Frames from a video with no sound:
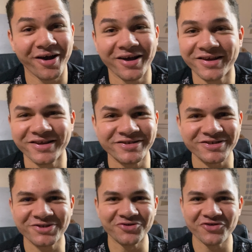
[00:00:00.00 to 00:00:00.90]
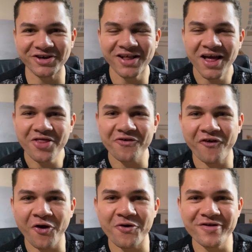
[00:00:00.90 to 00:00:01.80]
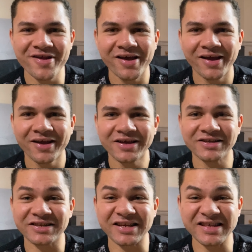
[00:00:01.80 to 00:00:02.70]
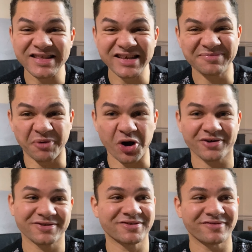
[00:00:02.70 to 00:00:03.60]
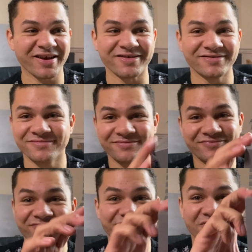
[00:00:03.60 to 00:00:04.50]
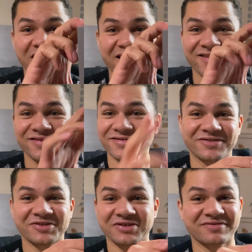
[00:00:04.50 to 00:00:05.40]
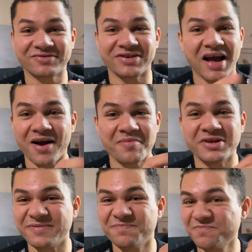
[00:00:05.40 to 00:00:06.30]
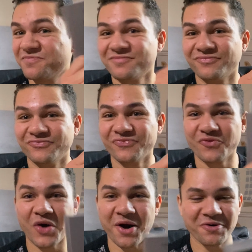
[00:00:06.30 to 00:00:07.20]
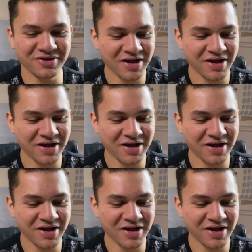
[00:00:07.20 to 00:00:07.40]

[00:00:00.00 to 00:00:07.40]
This is unreal. The phone is in this box, right? Yeah, just, I mean, wow.